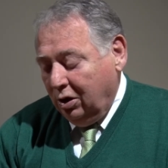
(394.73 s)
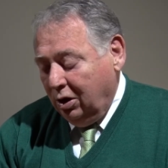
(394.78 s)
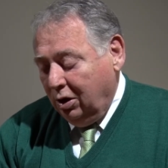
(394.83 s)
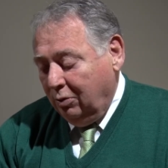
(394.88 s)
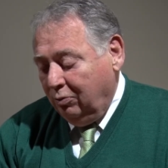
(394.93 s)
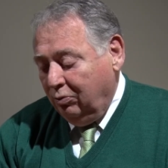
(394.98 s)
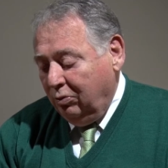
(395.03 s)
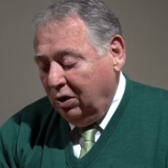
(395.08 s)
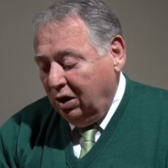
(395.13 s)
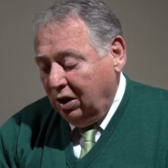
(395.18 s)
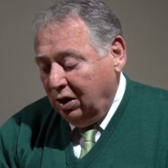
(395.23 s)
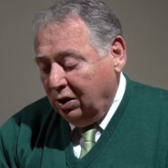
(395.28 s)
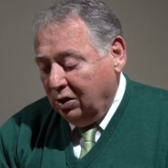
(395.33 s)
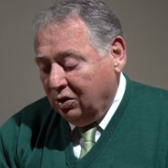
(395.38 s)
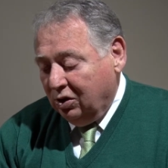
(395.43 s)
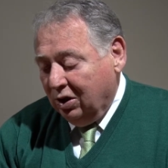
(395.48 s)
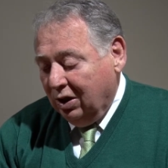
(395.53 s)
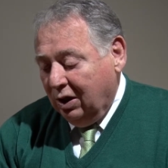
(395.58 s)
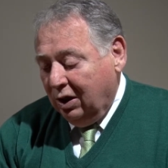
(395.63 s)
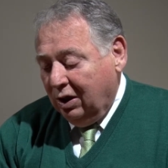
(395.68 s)
It
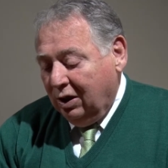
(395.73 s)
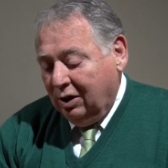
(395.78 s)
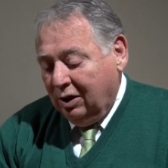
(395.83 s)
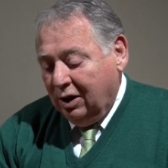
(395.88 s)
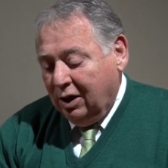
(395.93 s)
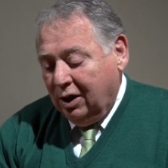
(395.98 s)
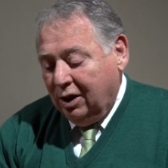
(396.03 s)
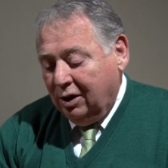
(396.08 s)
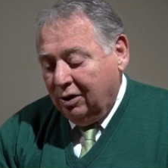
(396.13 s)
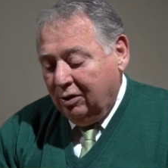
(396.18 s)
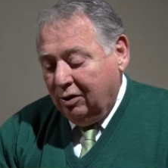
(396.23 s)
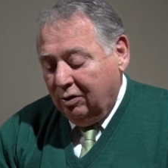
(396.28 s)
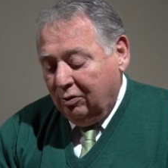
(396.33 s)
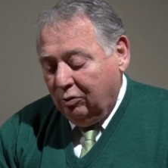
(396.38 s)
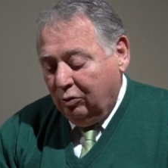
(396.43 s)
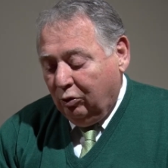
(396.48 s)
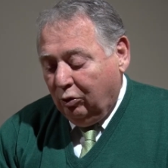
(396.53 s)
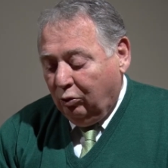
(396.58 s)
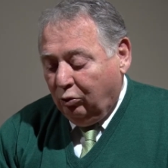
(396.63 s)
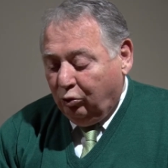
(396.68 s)
means that,
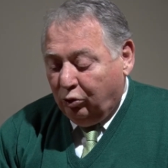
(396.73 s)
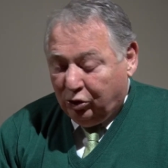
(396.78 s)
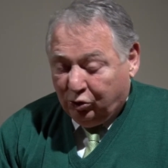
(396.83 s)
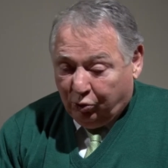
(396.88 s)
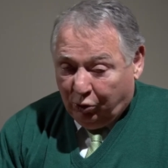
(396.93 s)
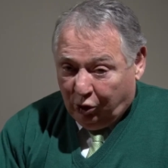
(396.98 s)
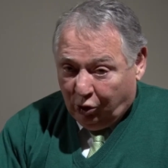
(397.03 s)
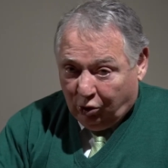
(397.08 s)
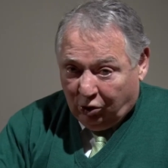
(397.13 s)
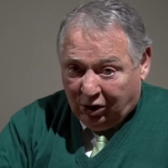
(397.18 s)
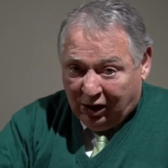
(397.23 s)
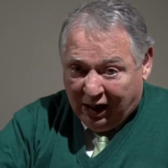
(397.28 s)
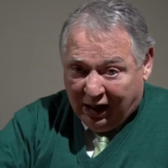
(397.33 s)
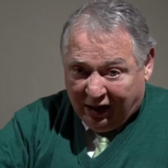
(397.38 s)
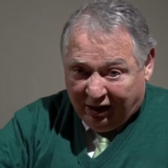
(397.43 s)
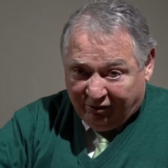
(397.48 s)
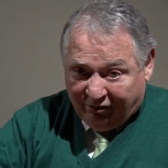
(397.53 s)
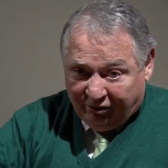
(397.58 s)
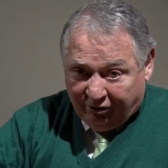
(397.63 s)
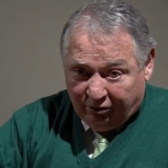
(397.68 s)
which we all
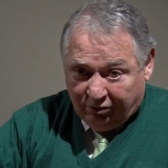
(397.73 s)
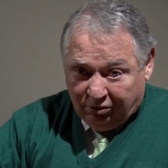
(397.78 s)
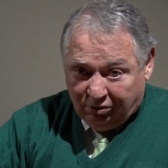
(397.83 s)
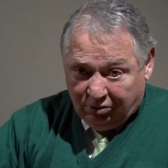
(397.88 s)
have.